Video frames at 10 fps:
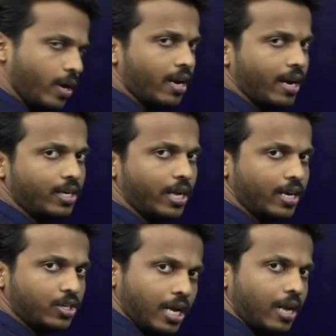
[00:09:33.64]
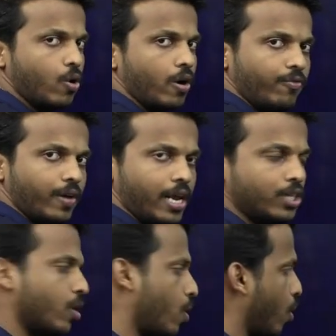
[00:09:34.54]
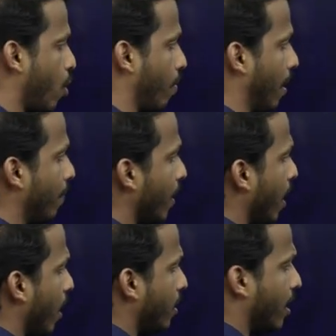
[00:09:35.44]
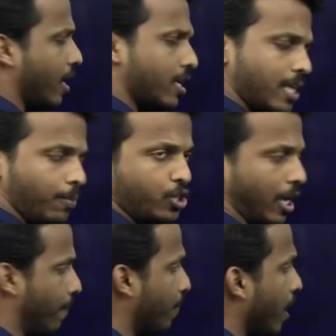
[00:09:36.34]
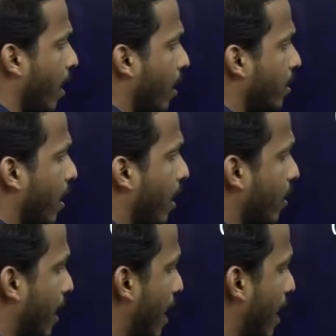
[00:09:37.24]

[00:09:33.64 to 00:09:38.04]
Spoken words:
you can write take shell configuration or normal, the subshell. The